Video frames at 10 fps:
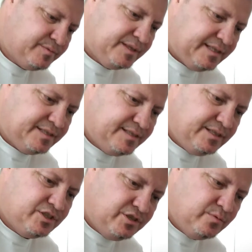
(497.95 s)
with this
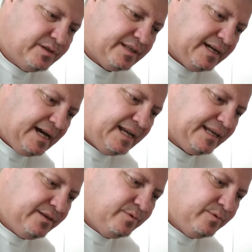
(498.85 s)
dish you want the garlic,